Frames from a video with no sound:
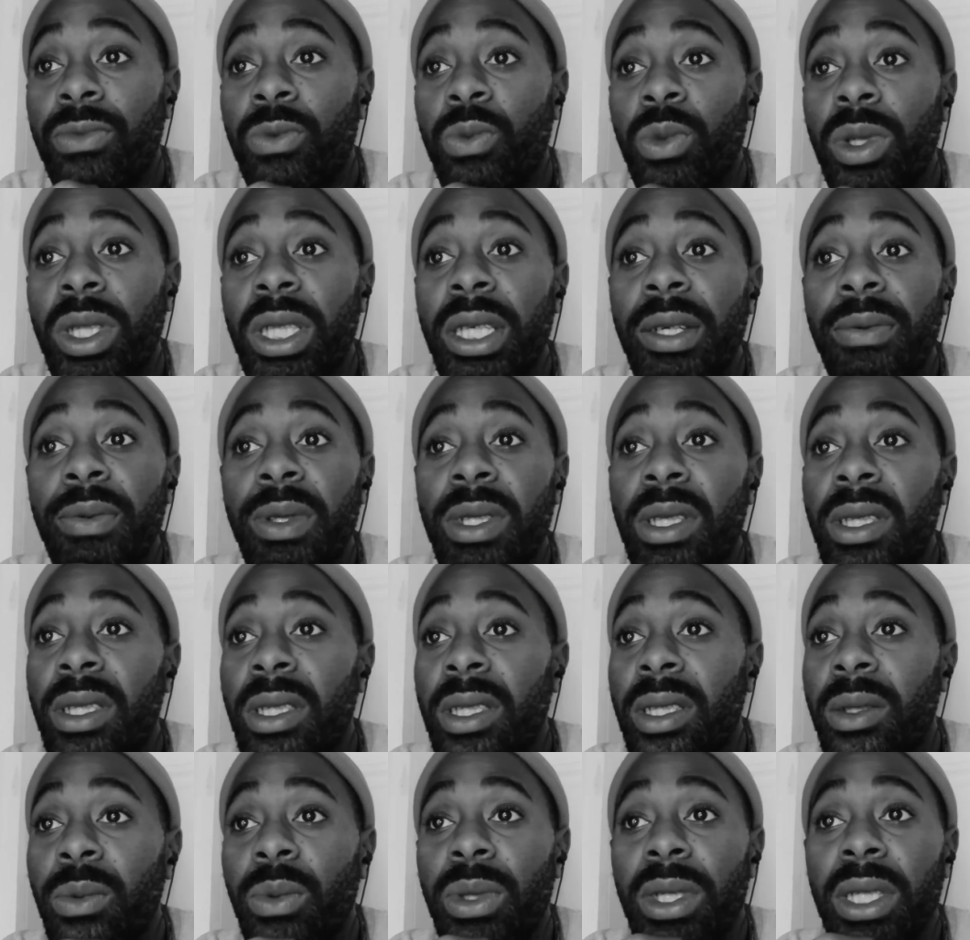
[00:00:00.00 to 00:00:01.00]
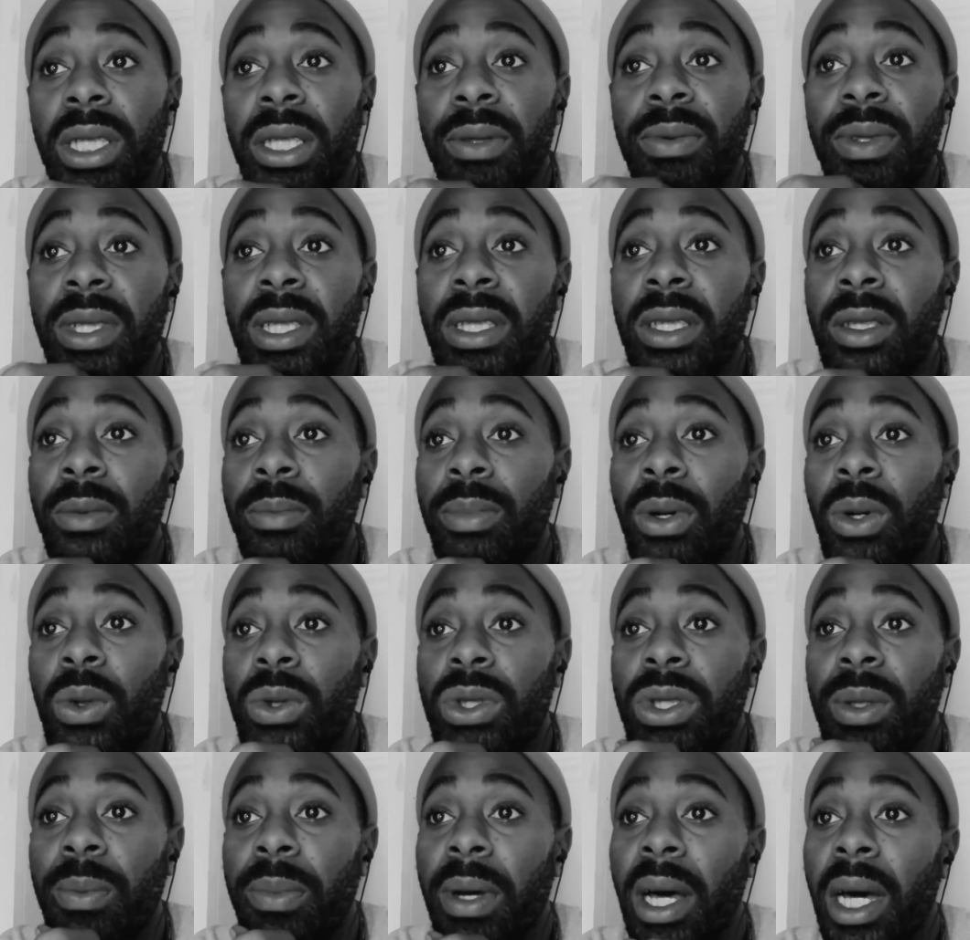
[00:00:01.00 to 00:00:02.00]
We're living in a
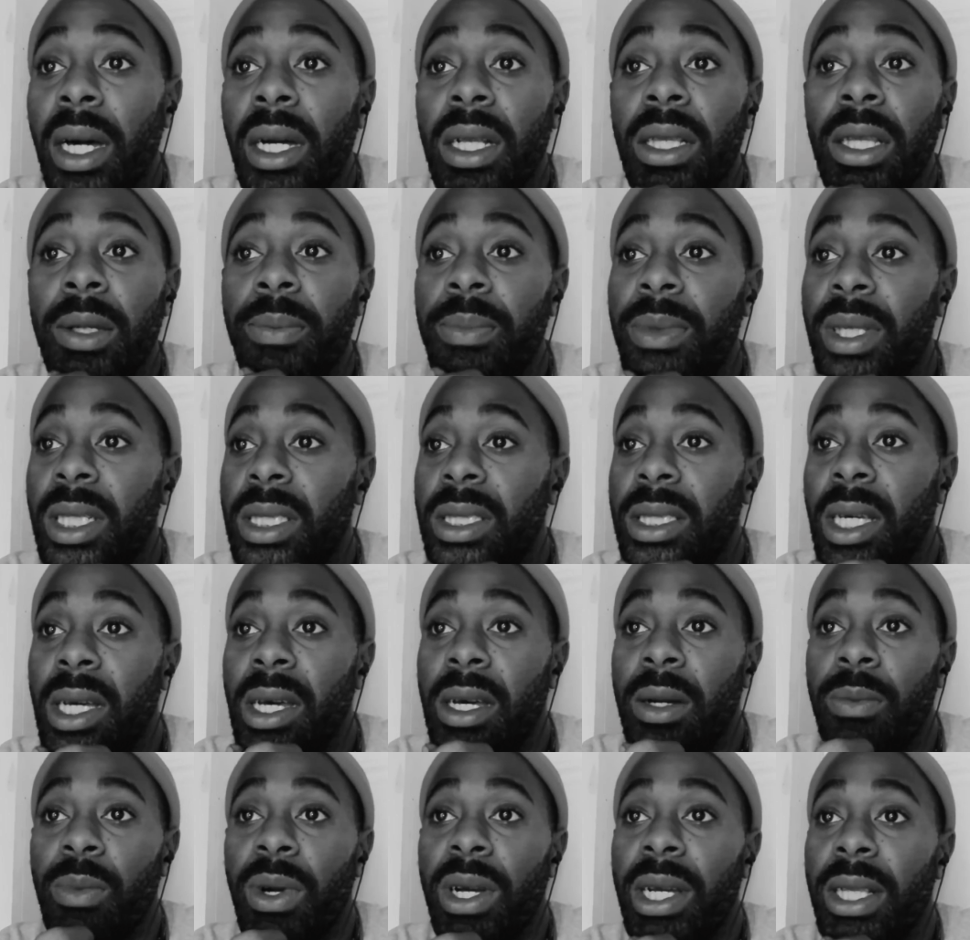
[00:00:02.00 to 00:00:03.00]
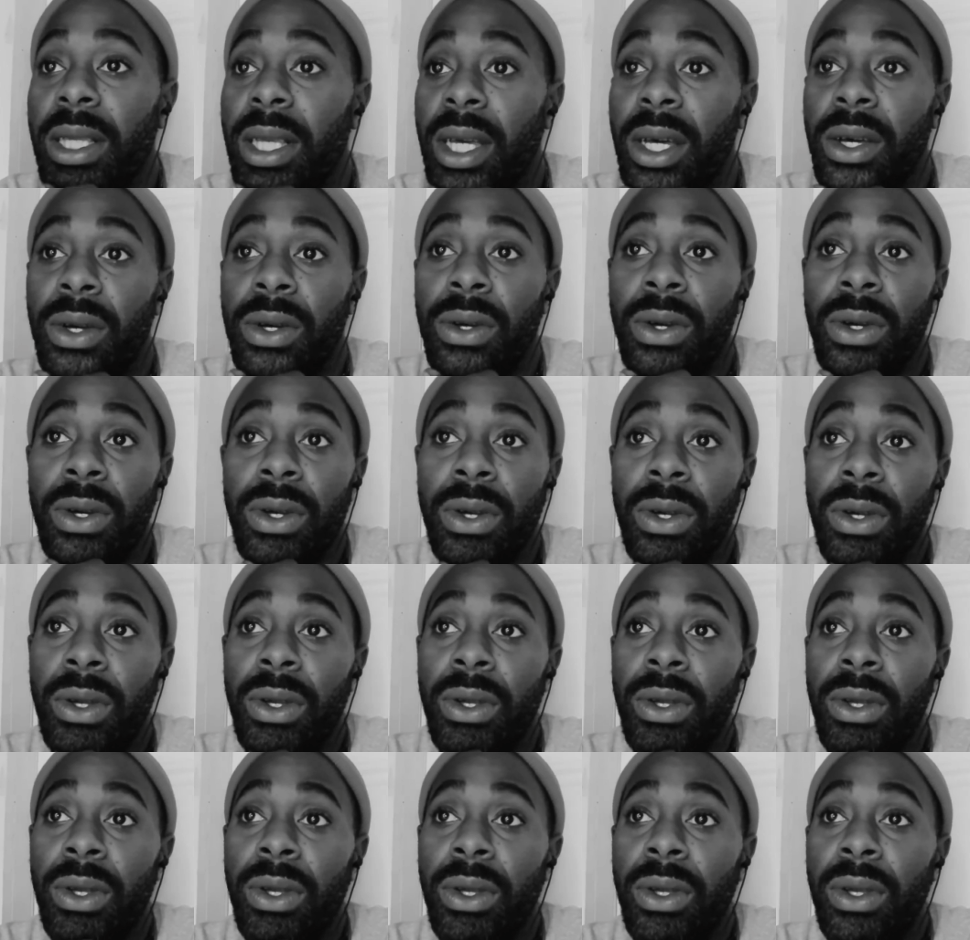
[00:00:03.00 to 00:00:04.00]
post-apocalyptic time right now,
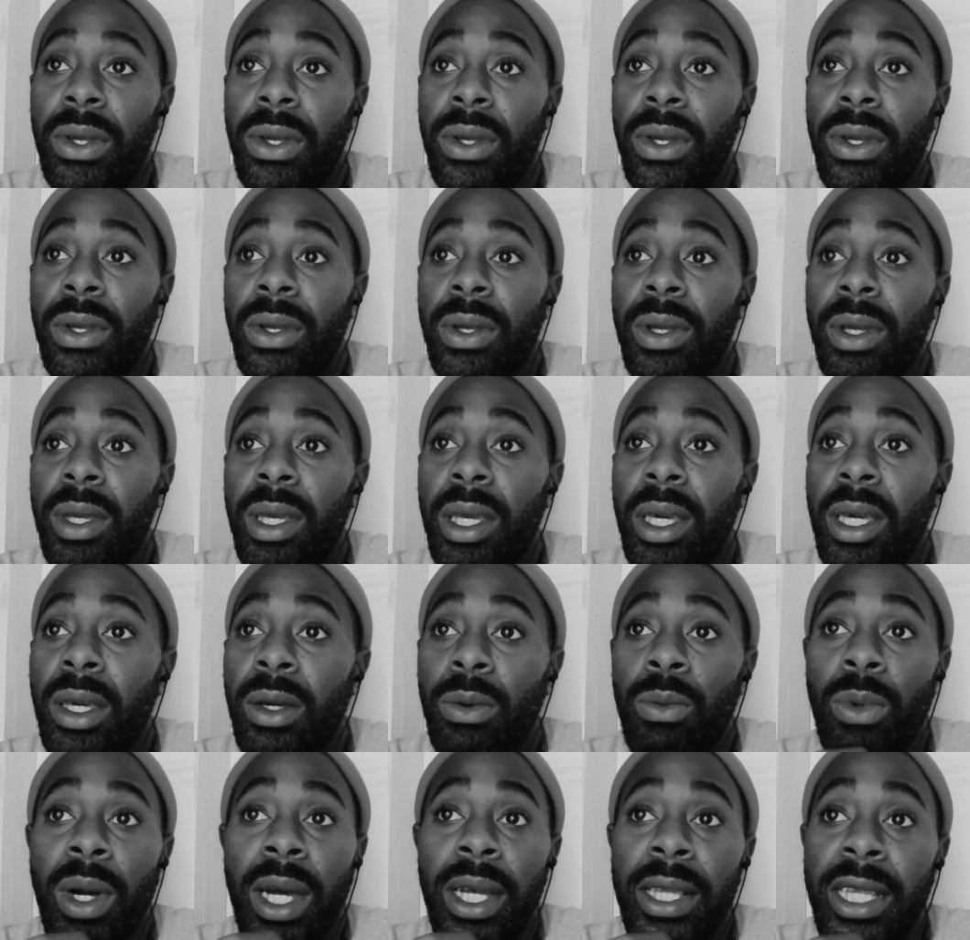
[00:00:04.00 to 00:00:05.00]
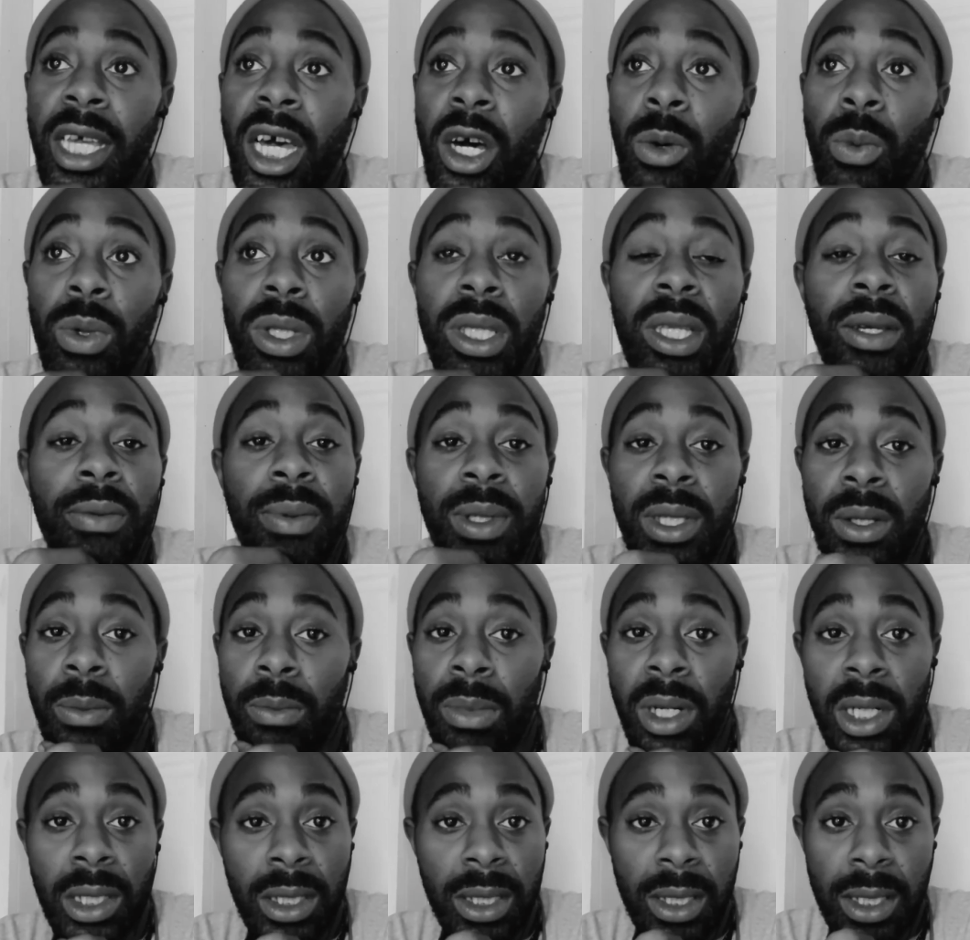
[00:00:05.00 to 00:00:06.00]
and right now we're living
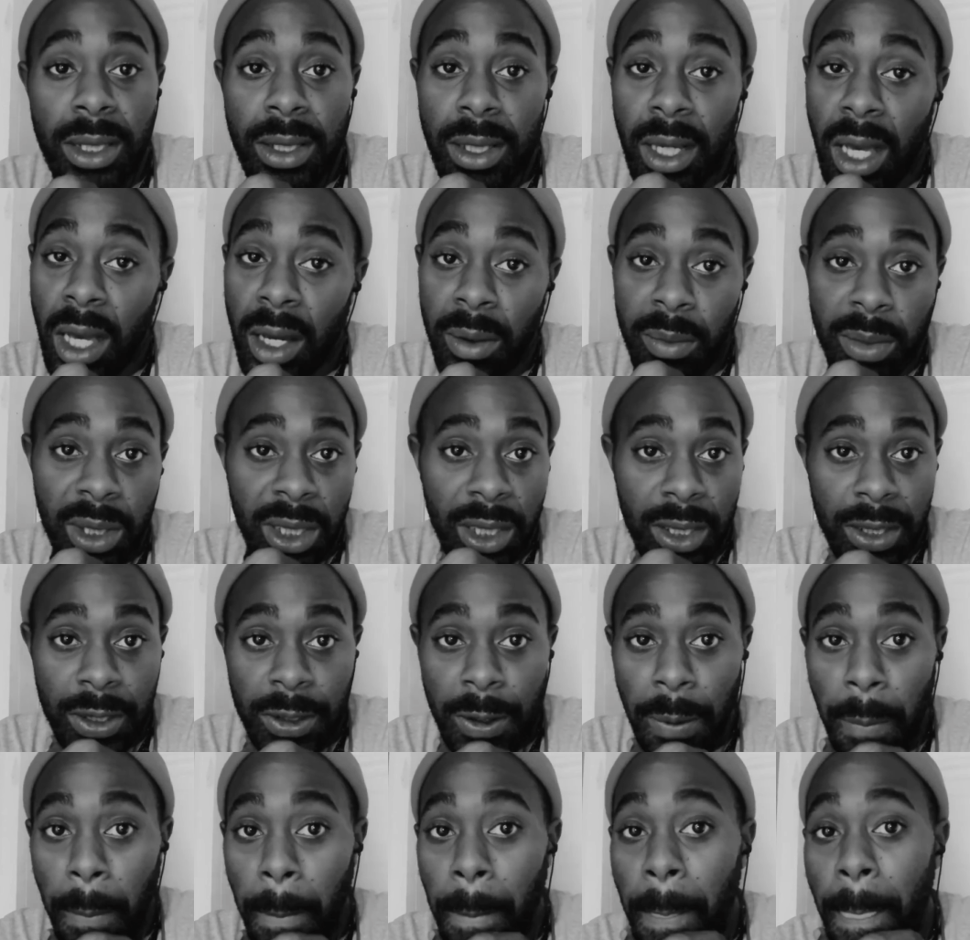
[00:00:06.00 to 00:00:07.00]
amongst the zombies,